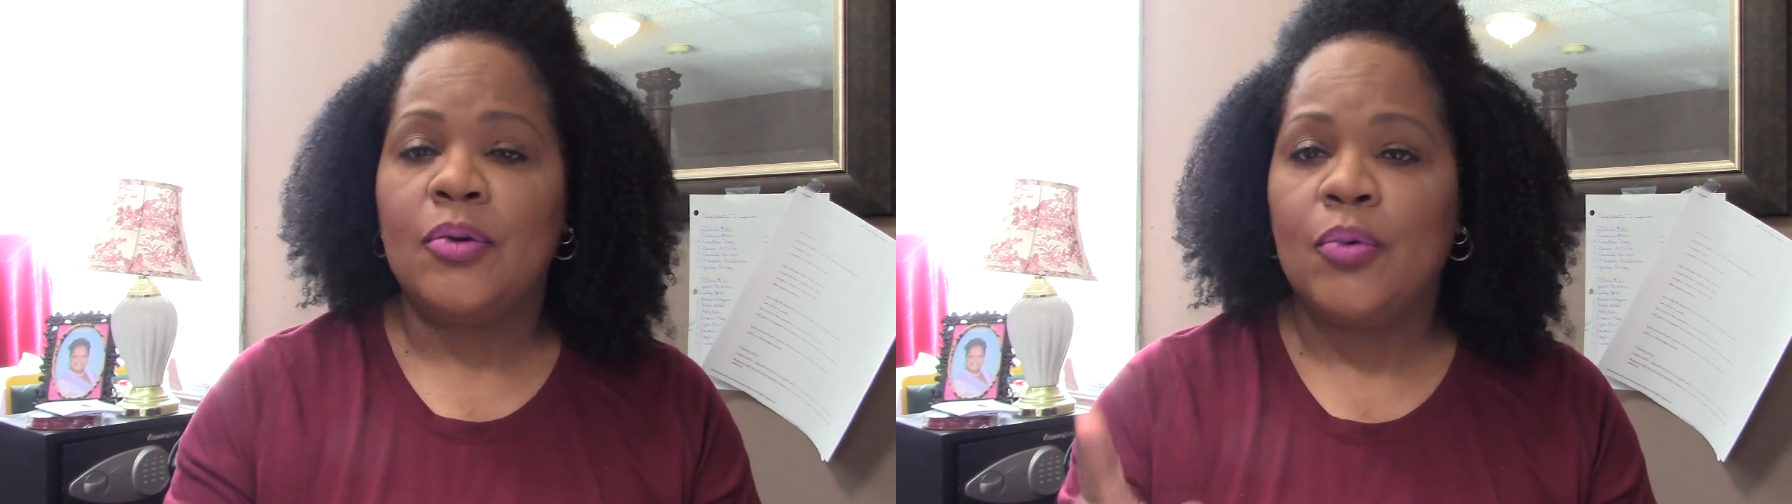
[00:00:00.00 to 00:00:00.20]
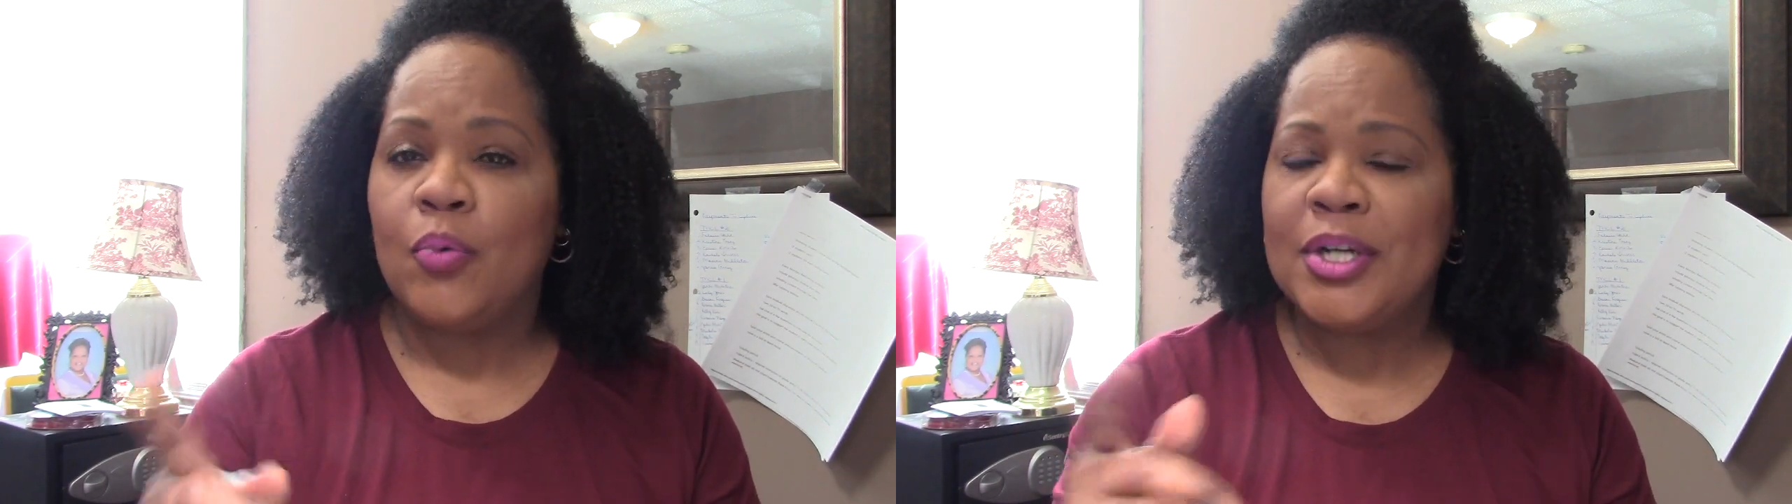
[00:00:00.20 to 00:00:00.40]

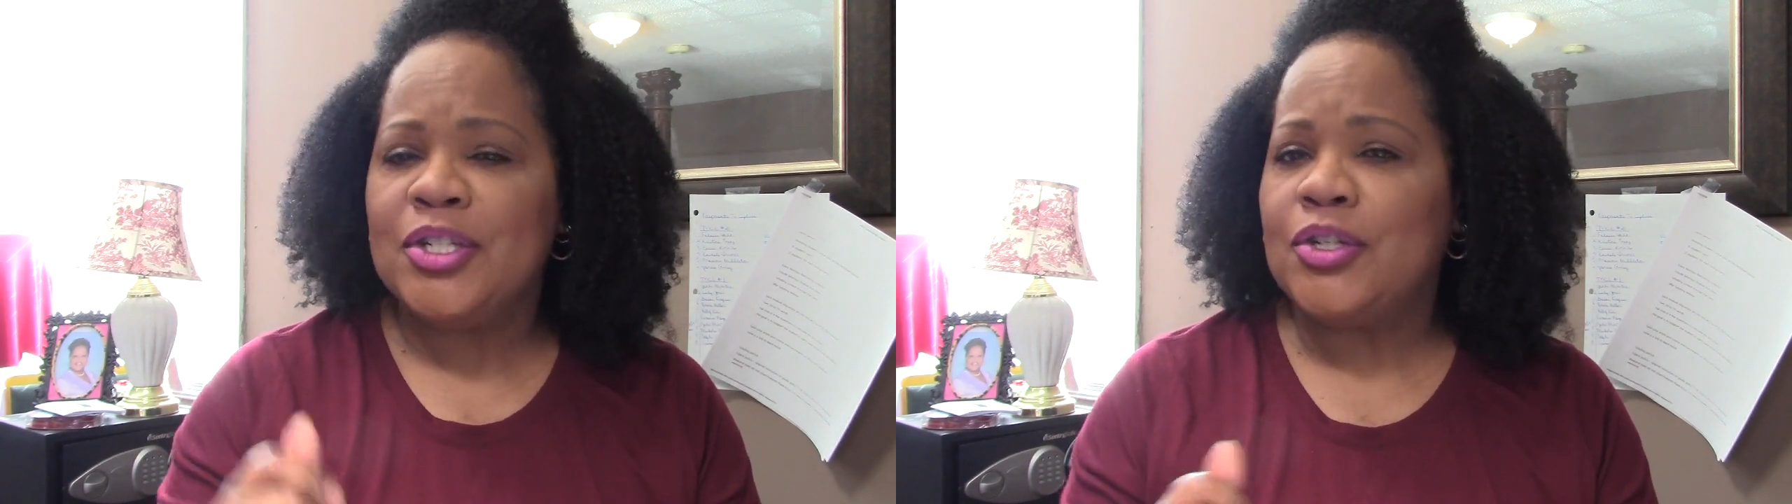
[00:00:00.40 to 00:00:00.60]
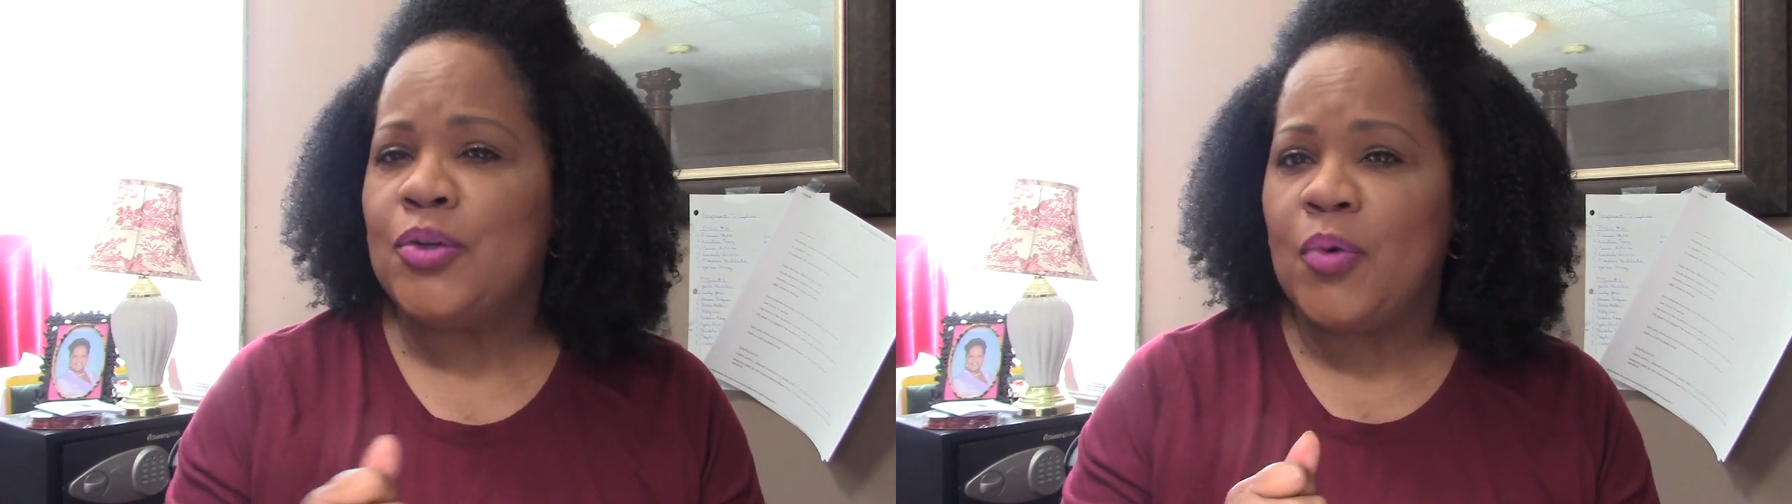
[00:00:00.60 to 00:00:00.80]
what
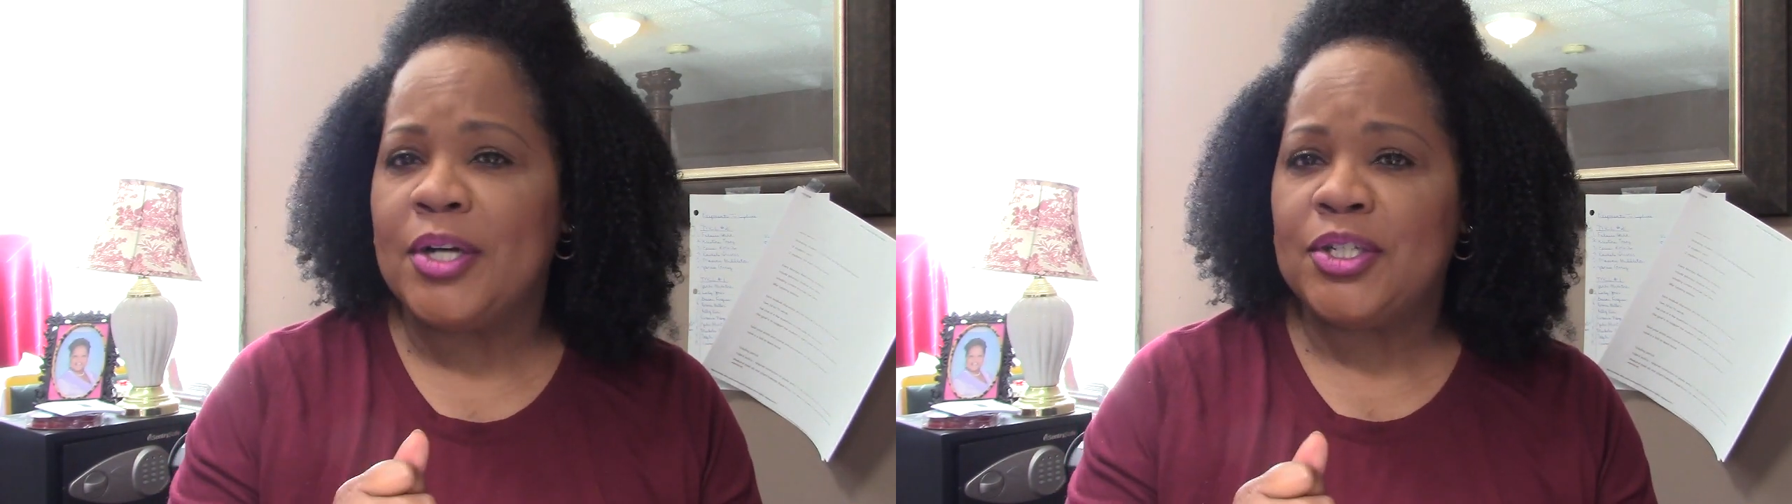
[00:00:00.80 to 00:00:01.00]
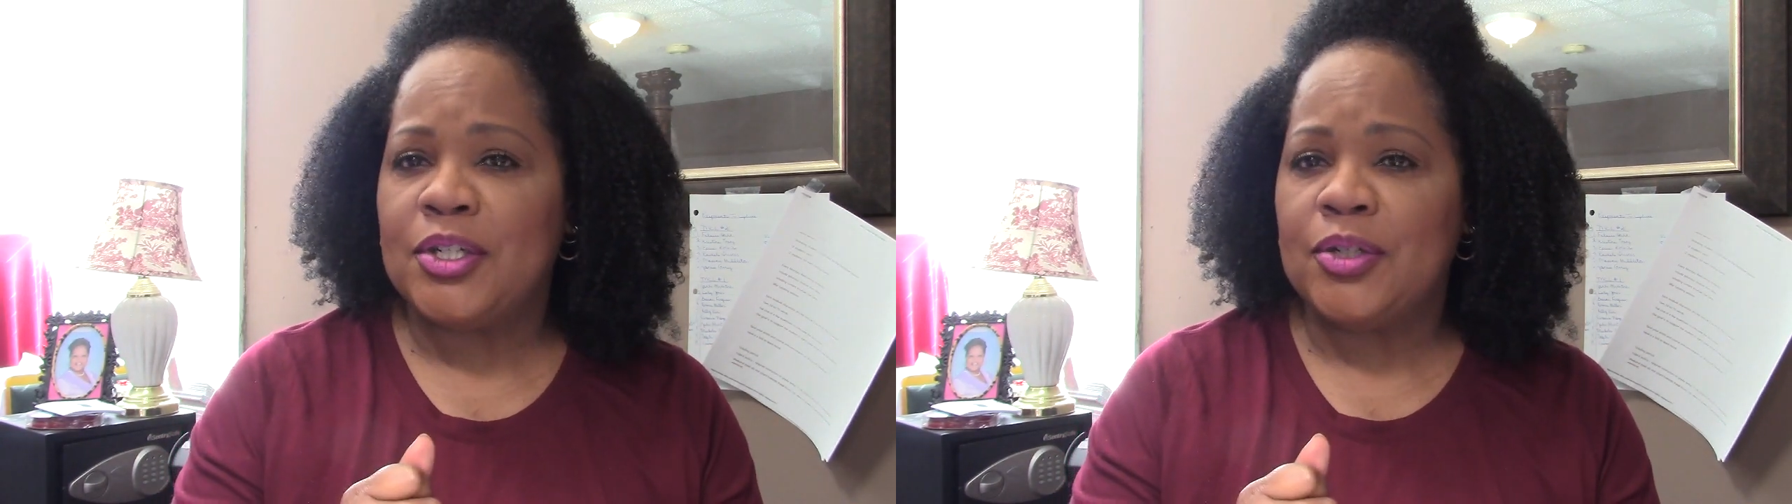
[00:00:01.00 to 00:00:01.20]
do you
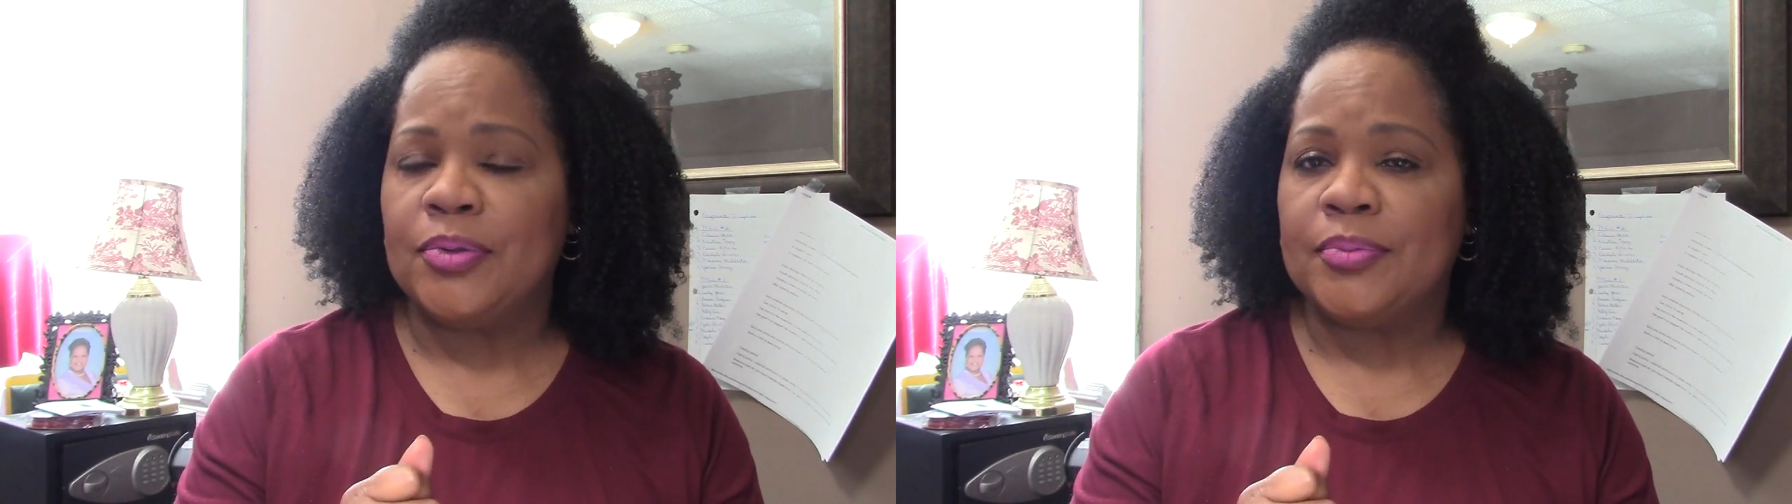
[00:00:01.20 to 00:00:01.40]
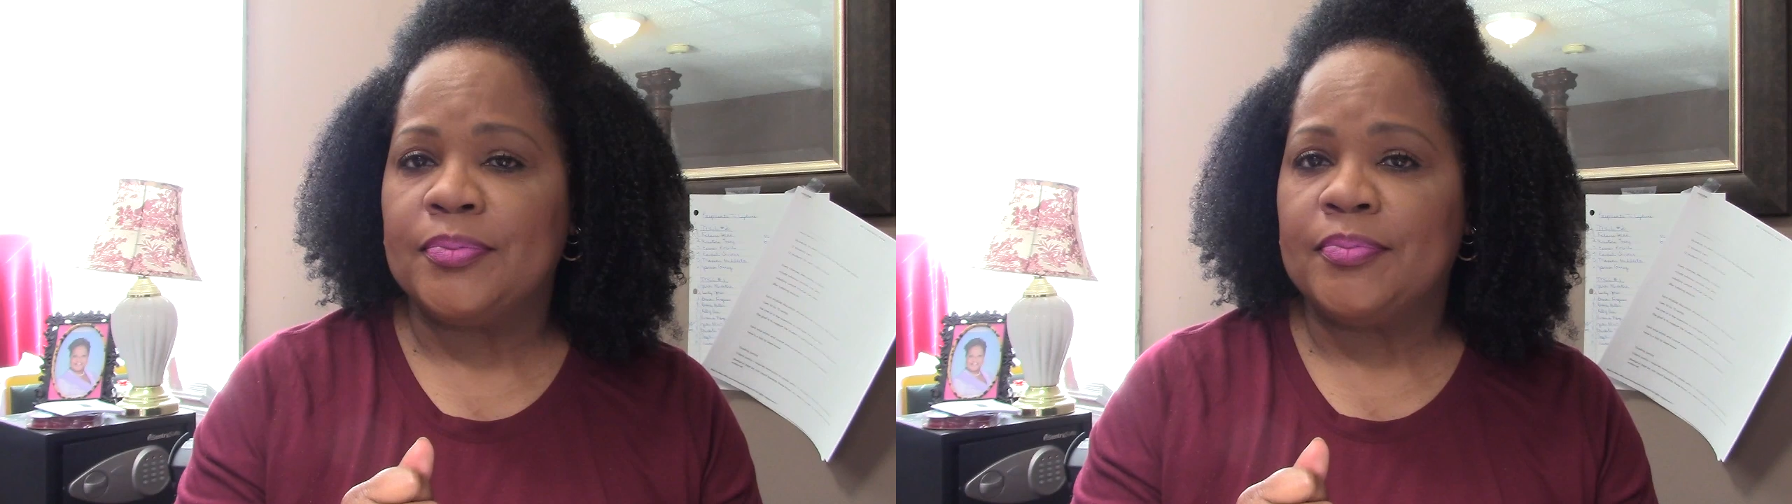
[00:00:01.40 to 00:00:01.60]
want to do?